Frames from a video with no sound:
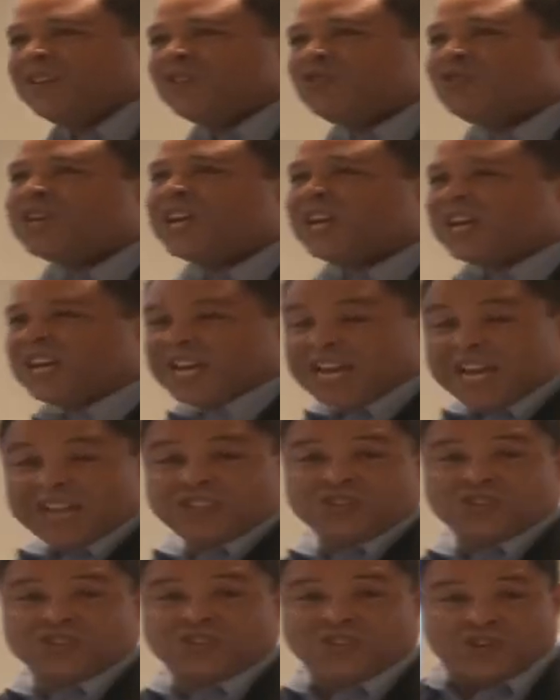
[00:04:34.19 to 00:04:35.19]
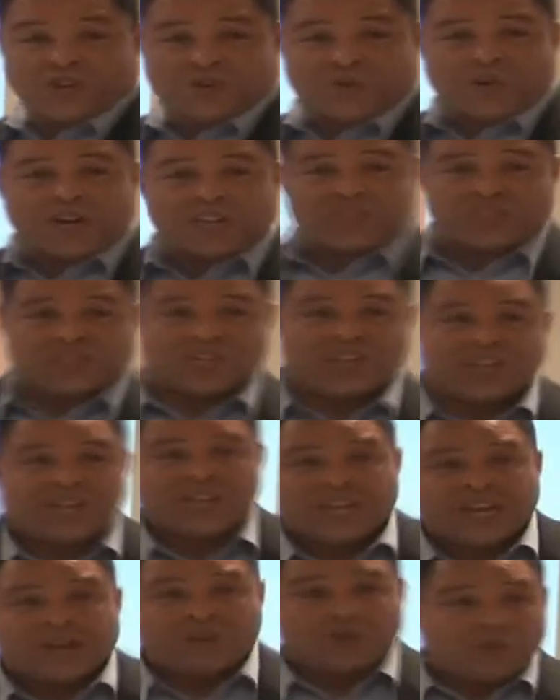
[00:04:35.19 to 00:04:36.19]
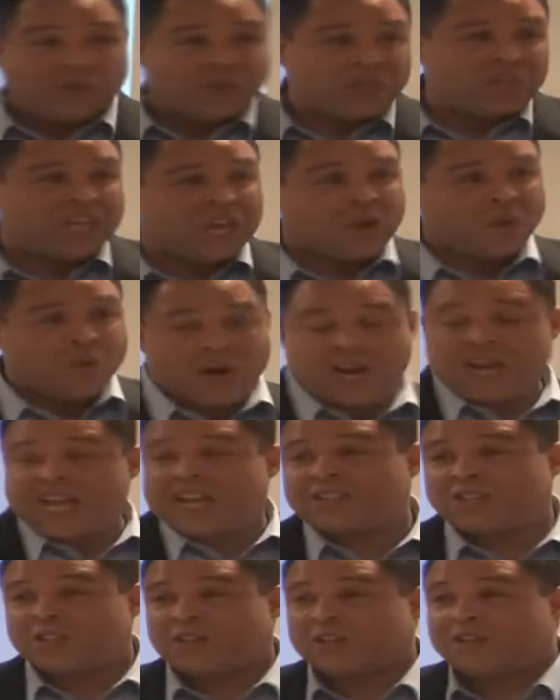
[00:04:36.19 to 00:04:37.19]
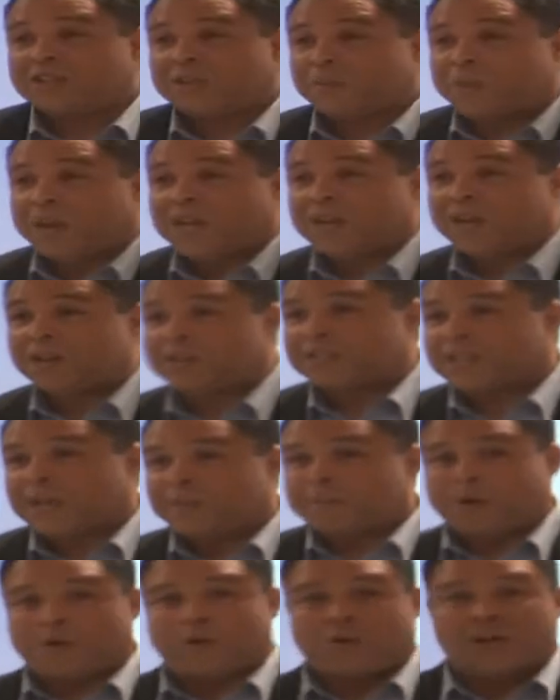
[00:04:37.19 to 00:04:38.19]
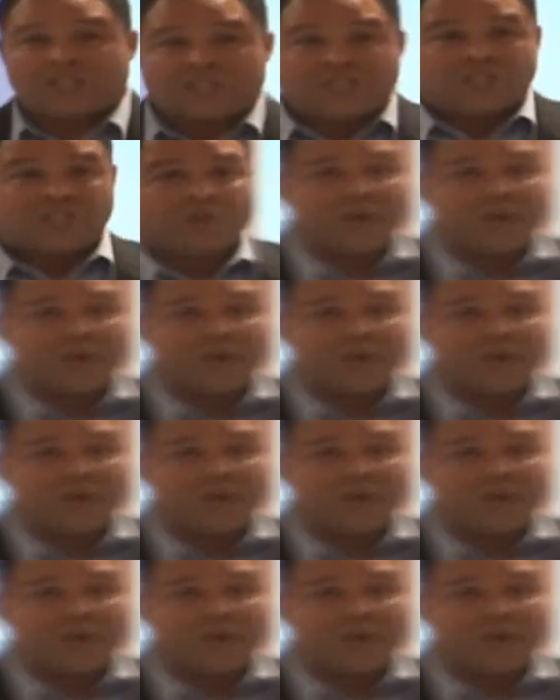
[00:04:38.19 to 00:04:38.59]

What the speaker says: You'll get an answer to your question. Not only will you get one answer, depending on the type of question